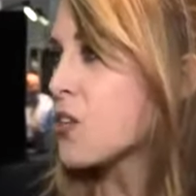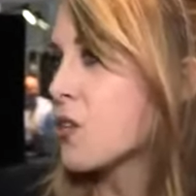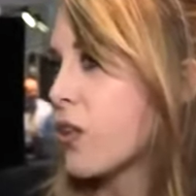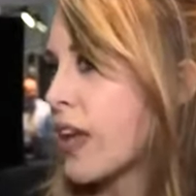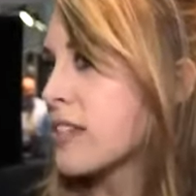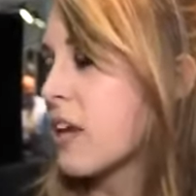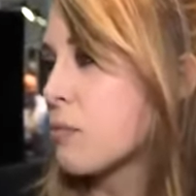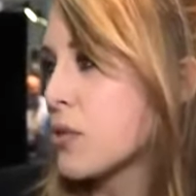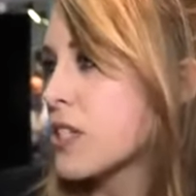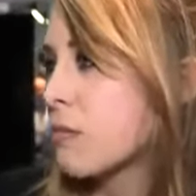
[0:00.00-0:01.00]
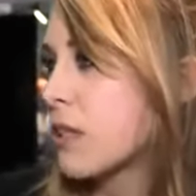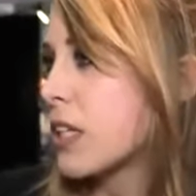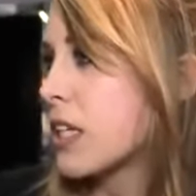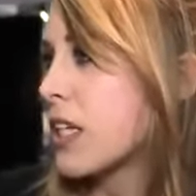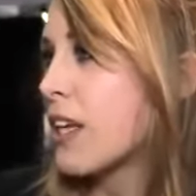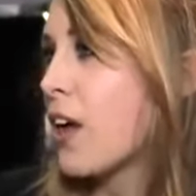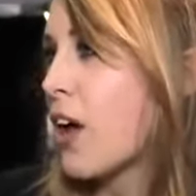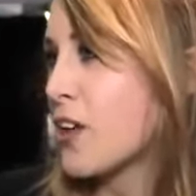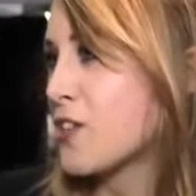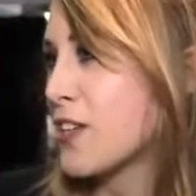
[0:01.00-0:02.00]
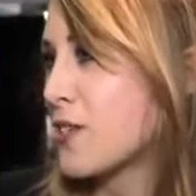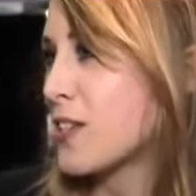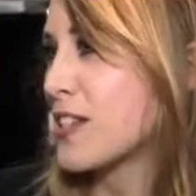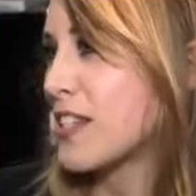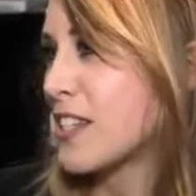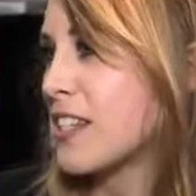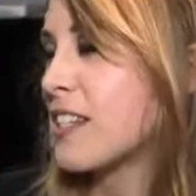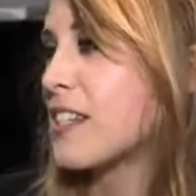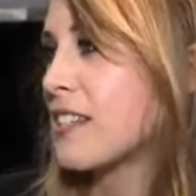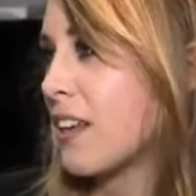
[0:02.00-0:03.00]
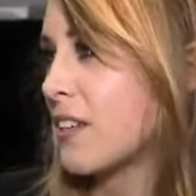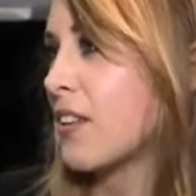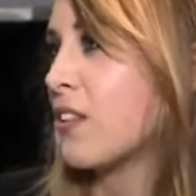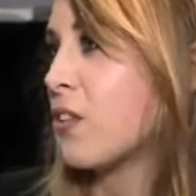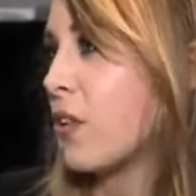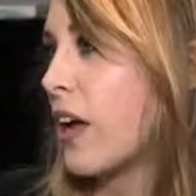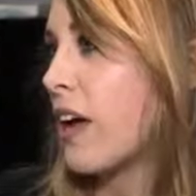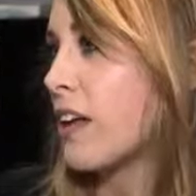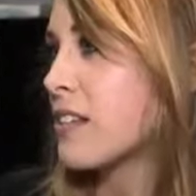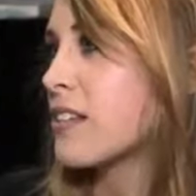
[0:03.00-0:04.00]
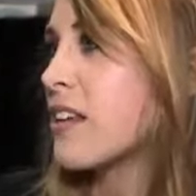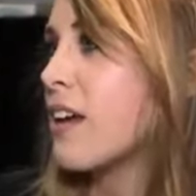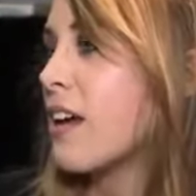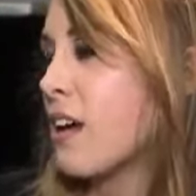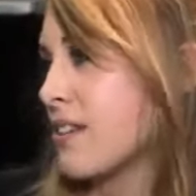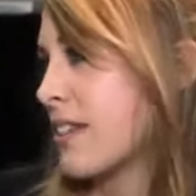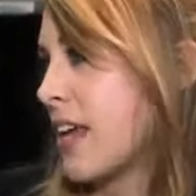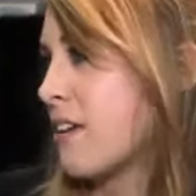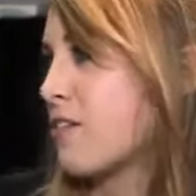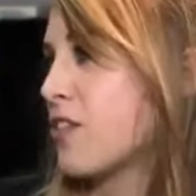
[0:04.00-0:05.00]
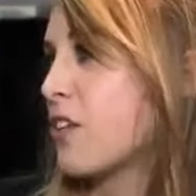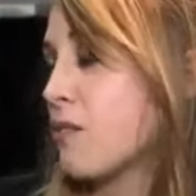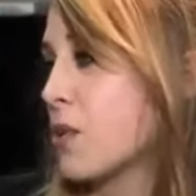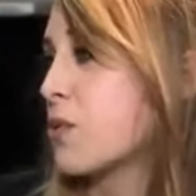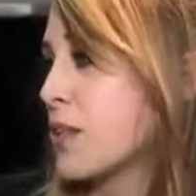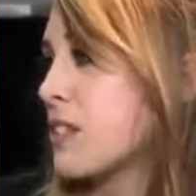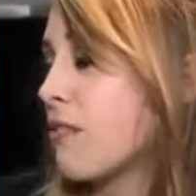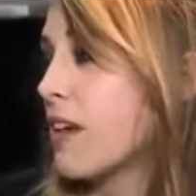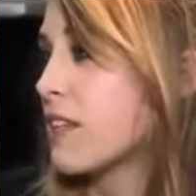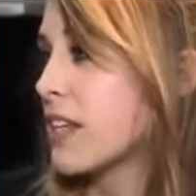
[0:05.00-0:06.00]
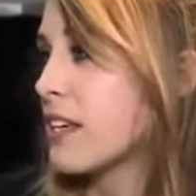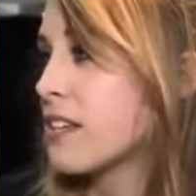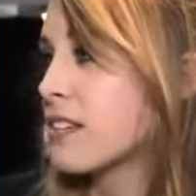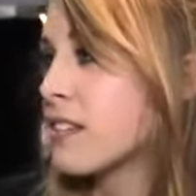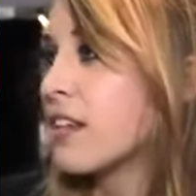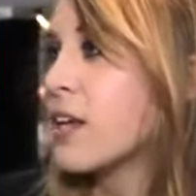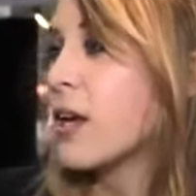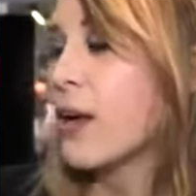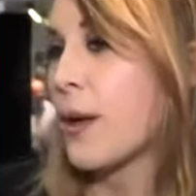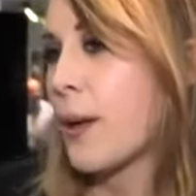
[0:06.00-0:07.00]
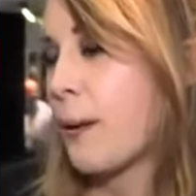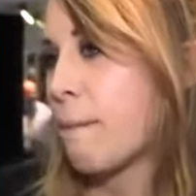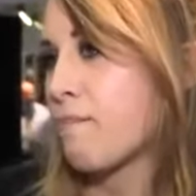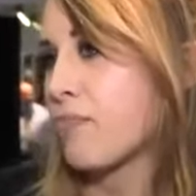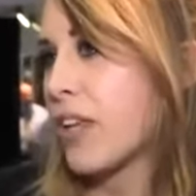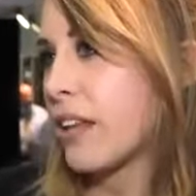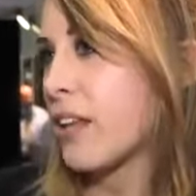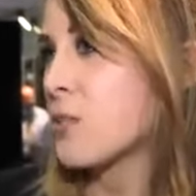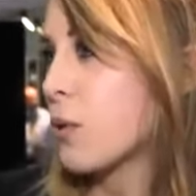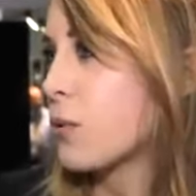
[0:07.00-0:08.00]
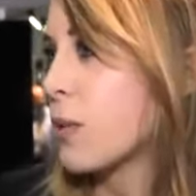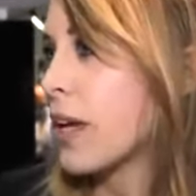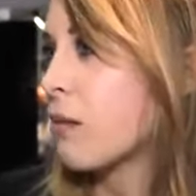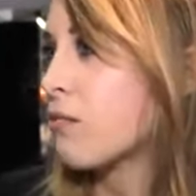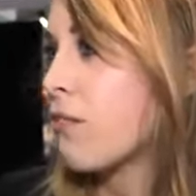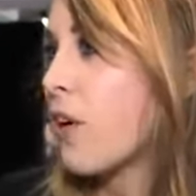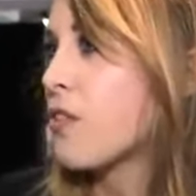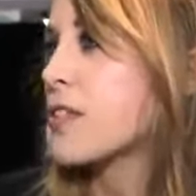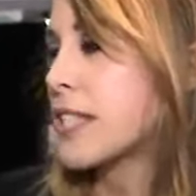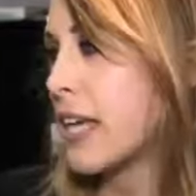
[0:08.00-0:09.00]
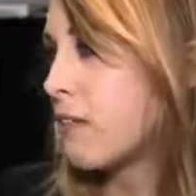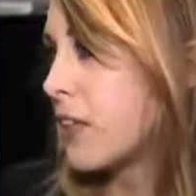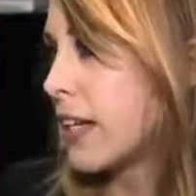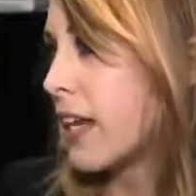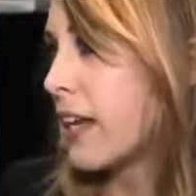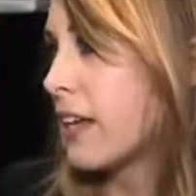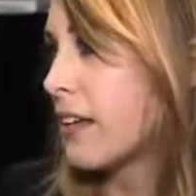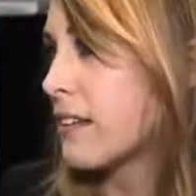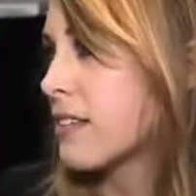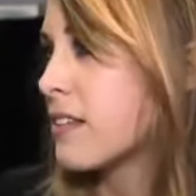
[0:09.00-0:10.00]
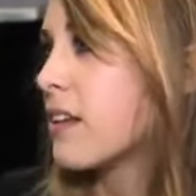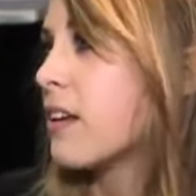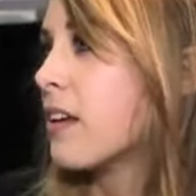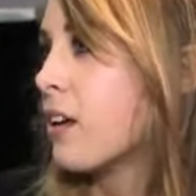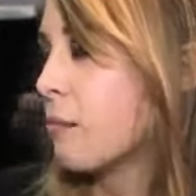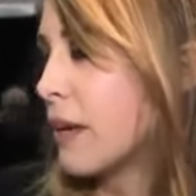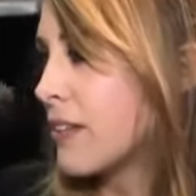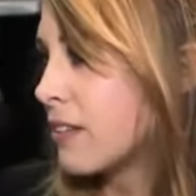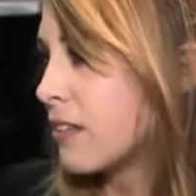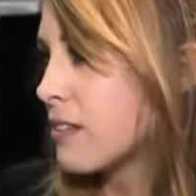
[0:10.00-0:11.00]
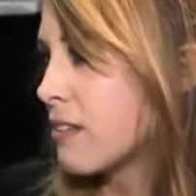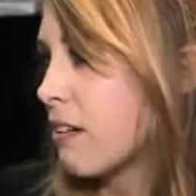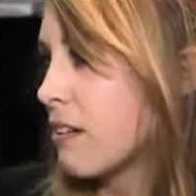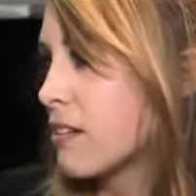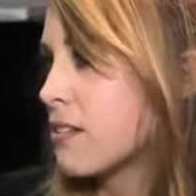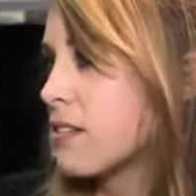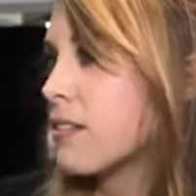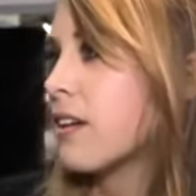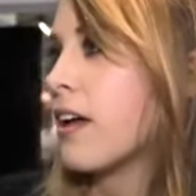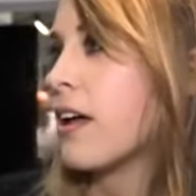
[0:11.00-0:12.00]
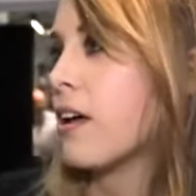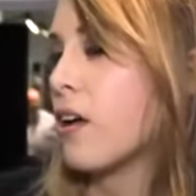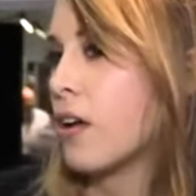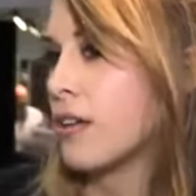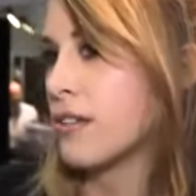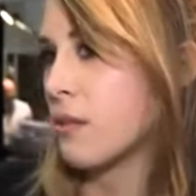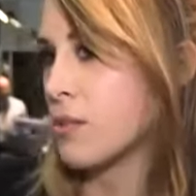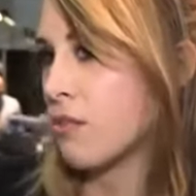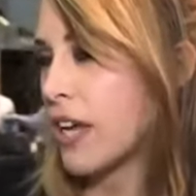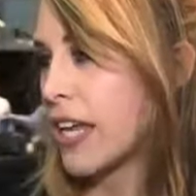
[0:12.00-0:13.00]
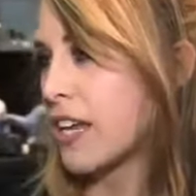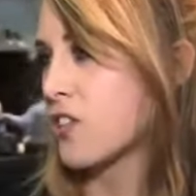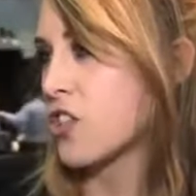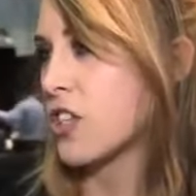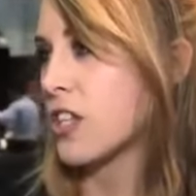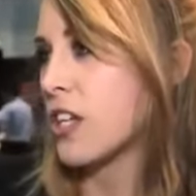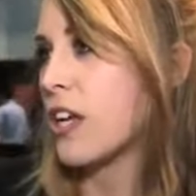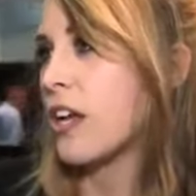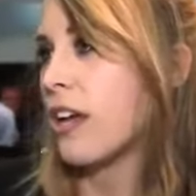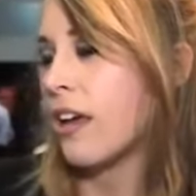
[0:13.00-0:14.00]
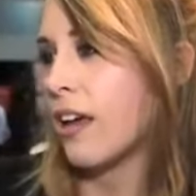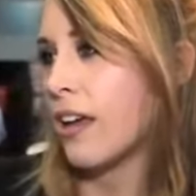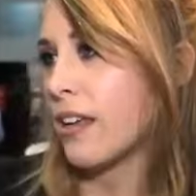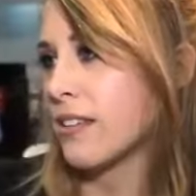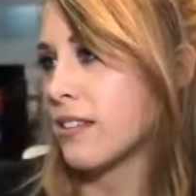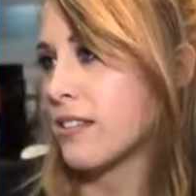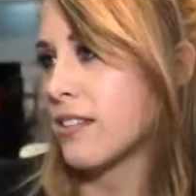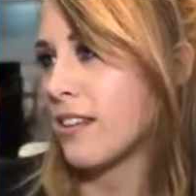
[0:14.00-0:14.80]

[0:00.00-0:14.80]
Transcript: So that's approximately $120,000 saved for 25 years. And that's what we aim for. Save the clients on maintenance costs in terms of energy and